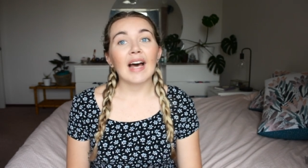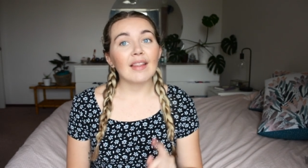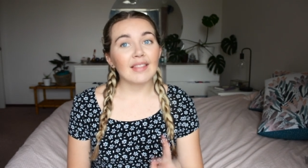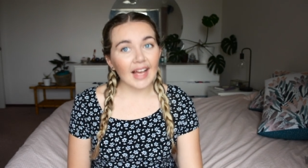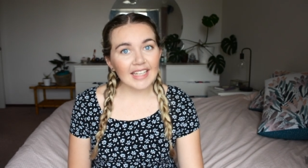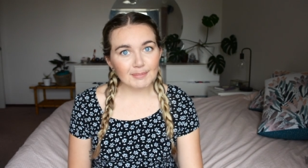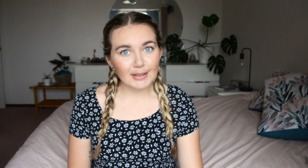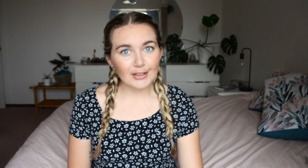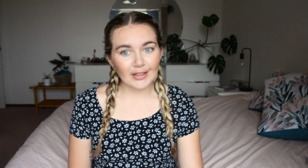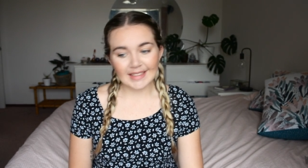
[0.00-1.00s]
Last
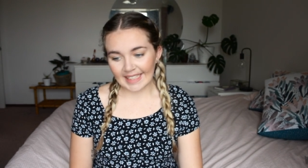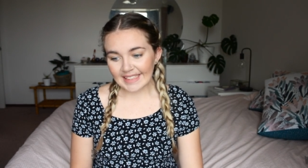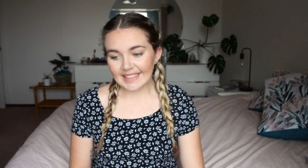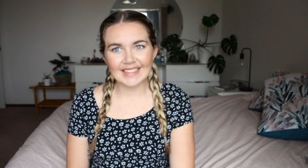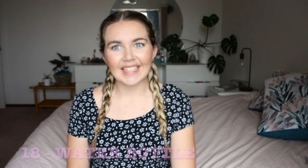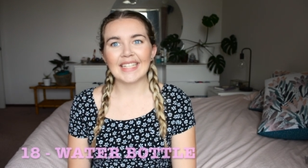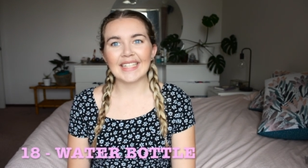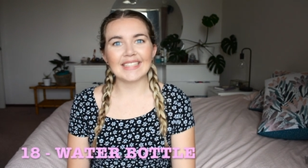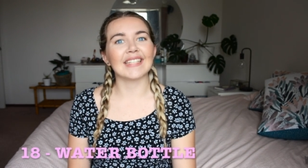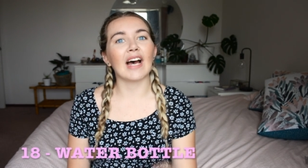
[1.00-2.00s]
but not least
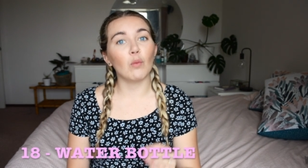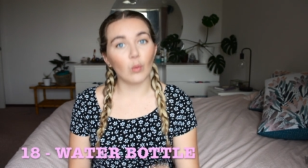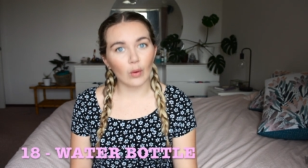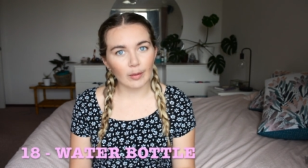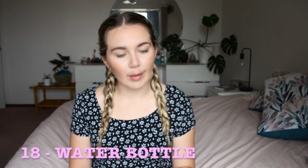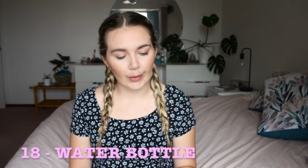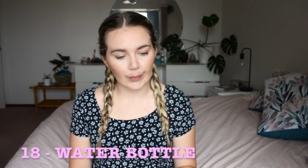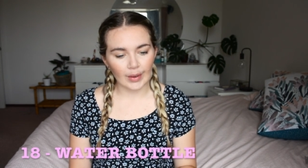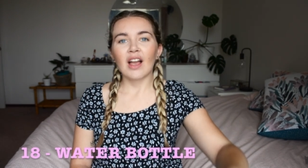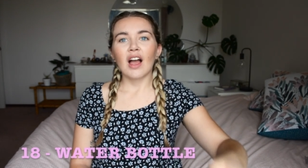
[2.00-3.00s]
is a water
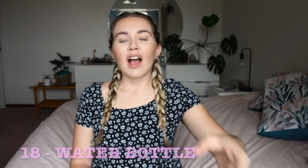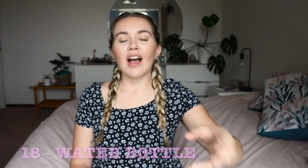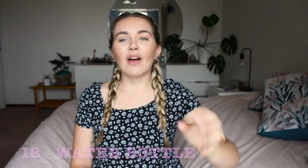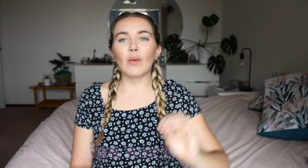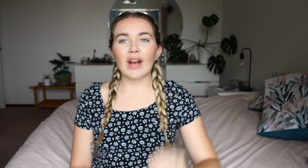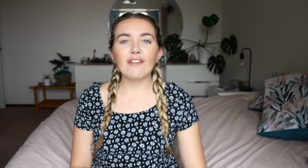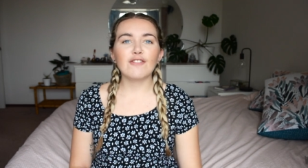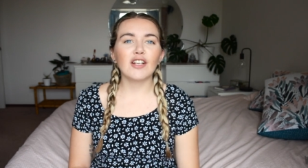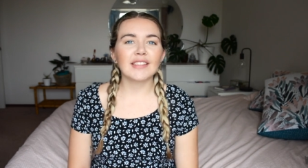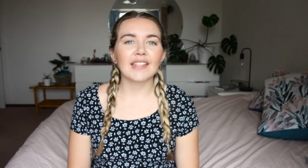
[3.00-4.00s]
bottle. When I
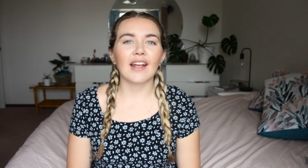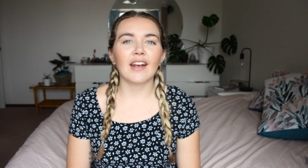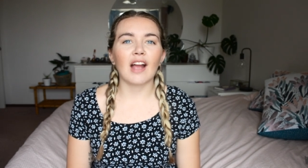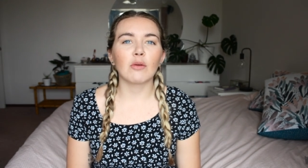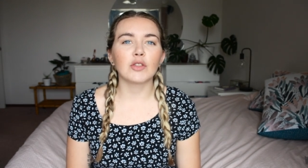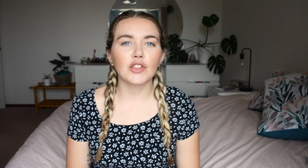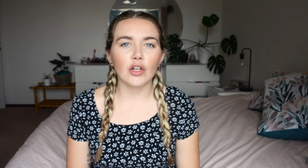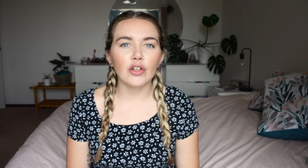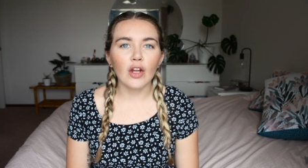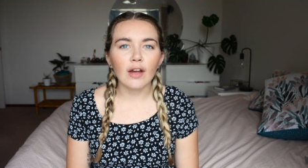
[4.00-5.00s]
first started, I was
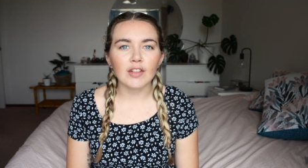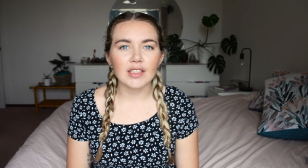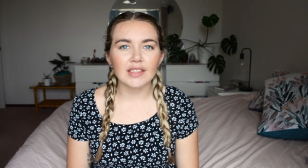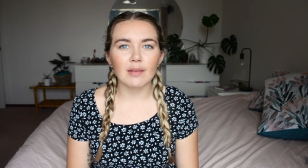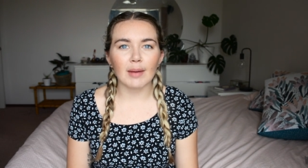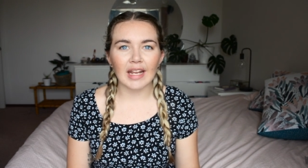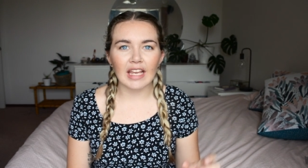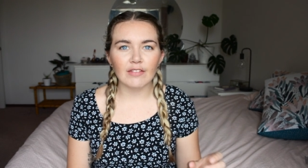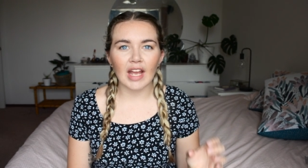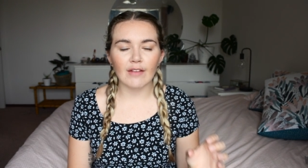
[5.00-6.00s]
so nervous about
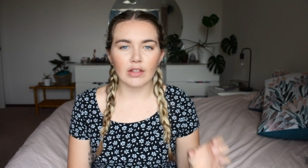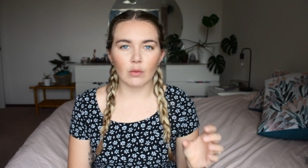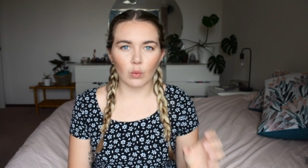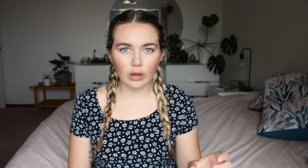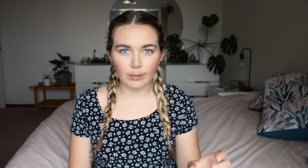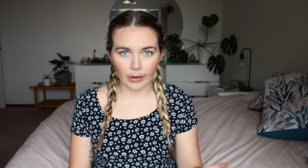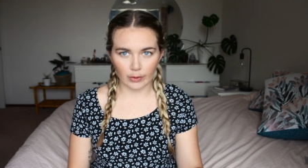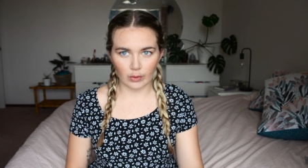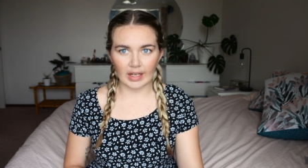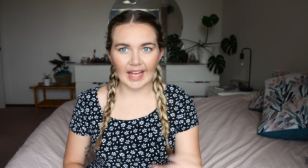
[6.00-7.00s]
even having the water
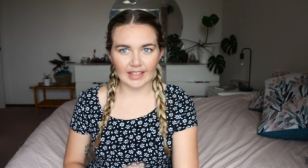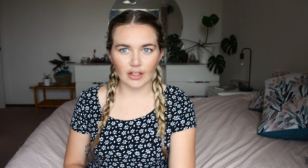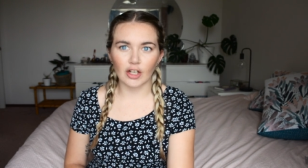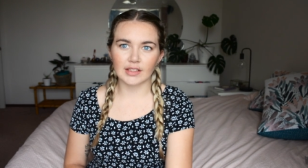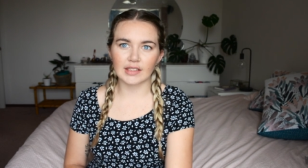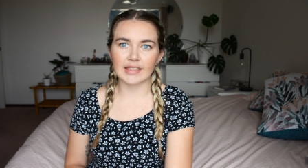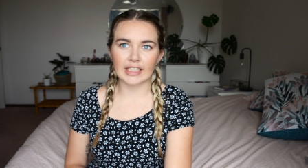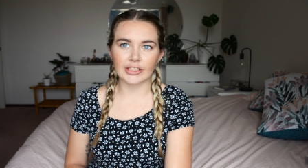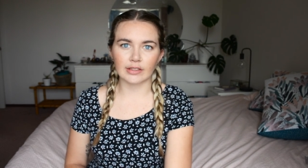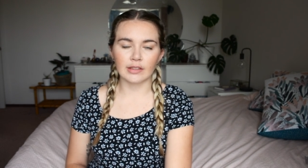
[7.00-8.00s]
bottle at the nurse's
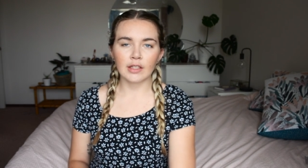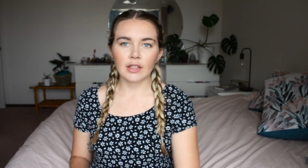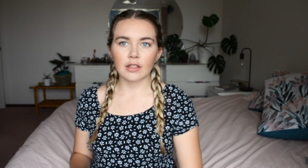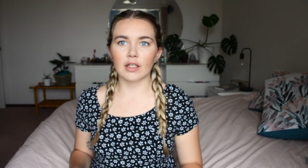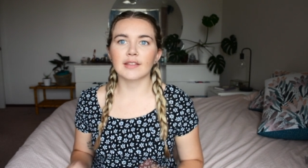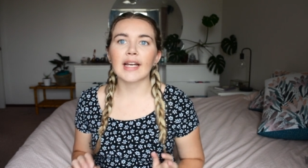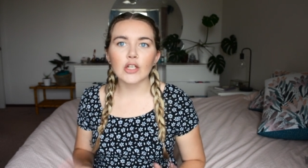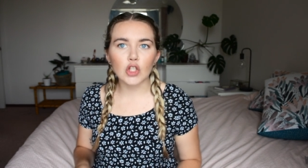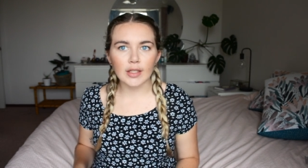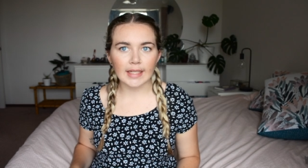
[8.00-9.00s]
station because I was
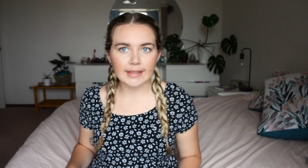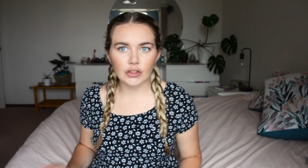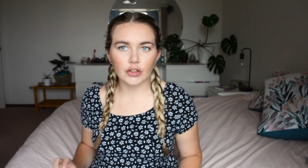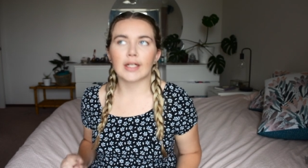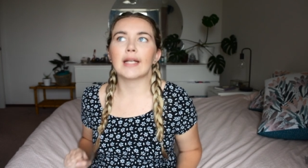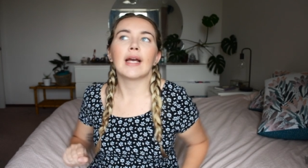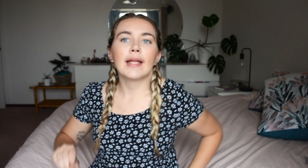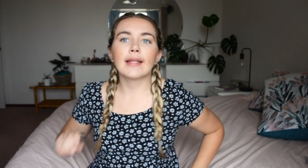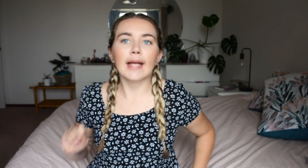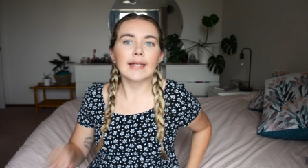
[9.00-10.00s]
like, no, that's intruding.
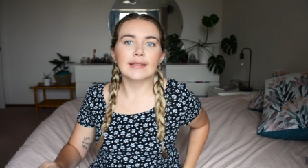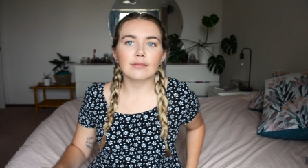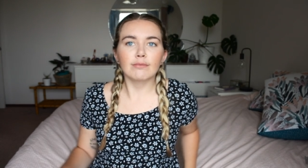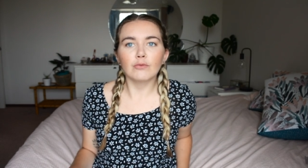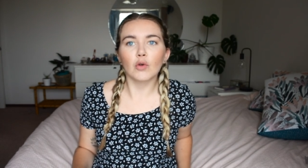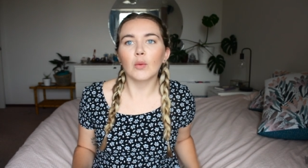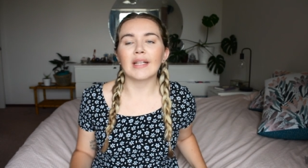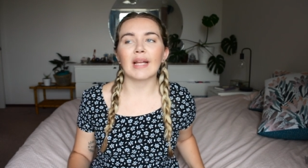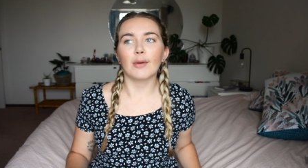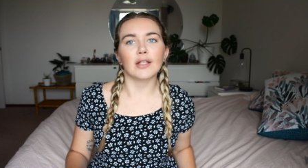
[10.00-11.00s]
That's
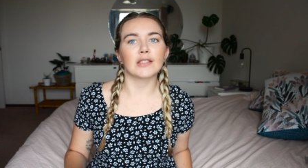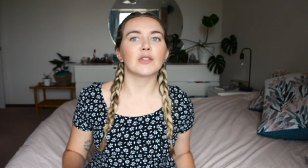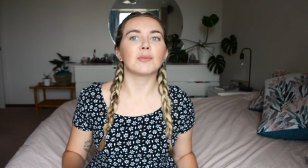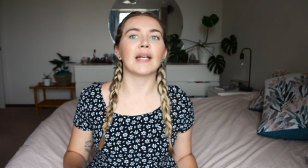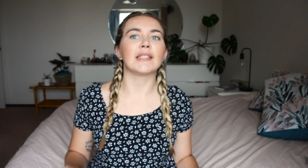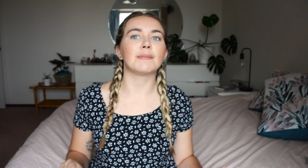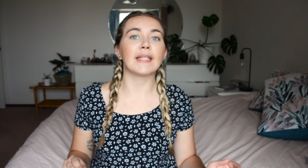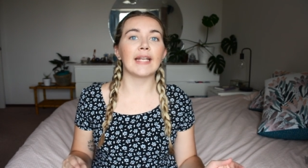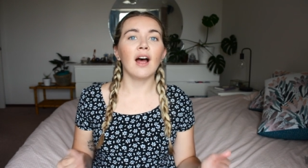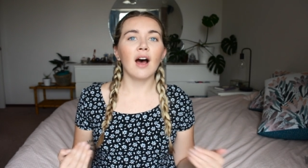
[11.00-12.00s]
ruining their personal space. But
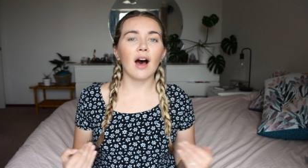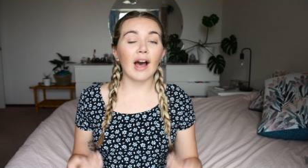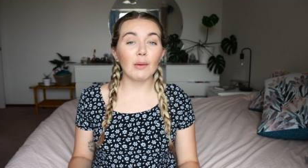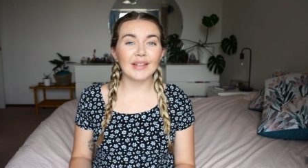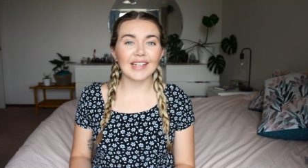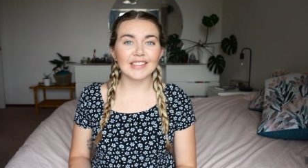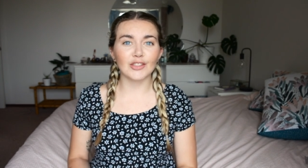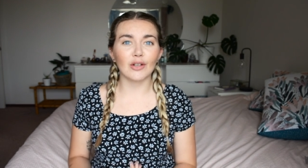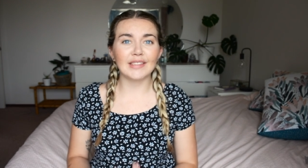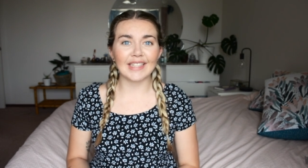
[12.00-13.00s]
then I would get
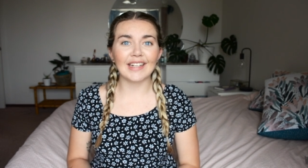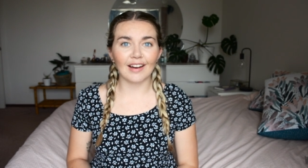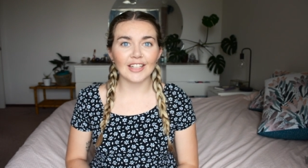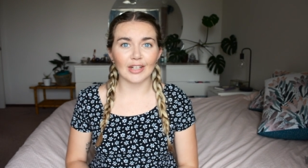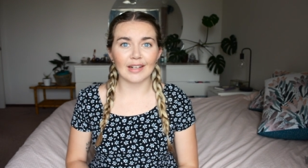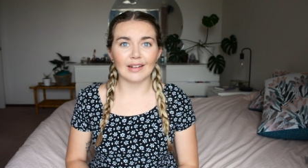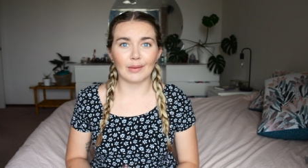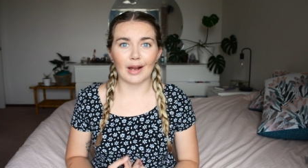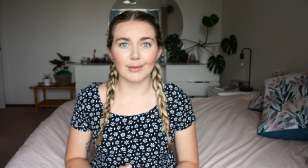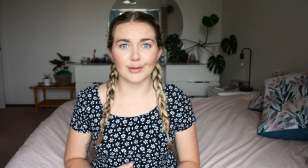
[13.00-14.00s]
so dehydrated
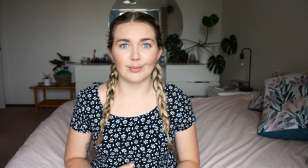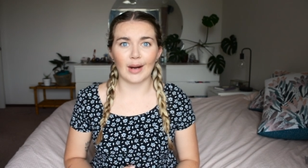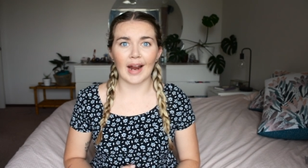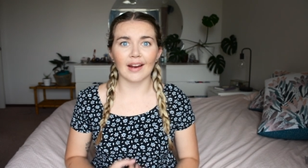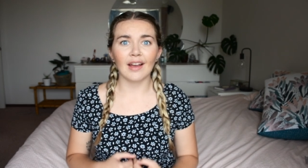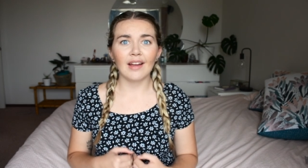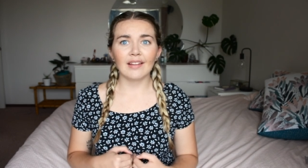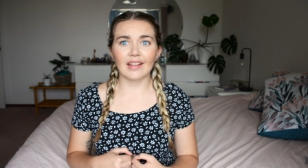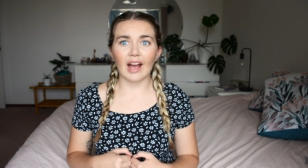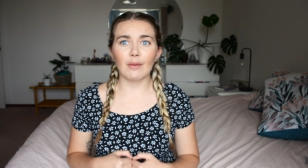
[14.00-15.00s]
when I was on prac
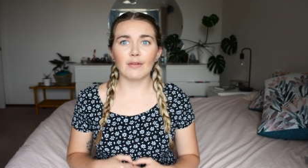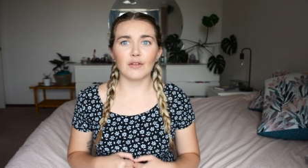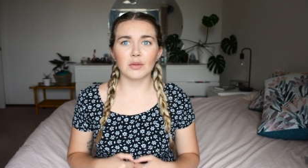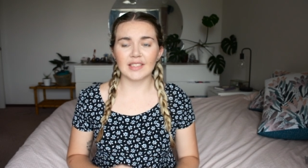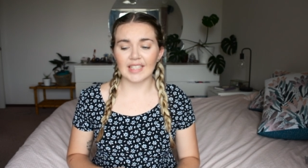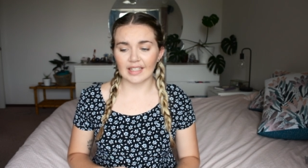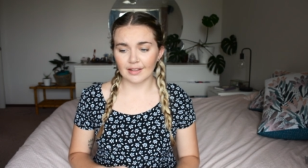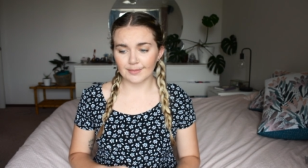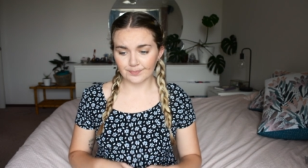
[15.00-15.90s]
that I would feel sick.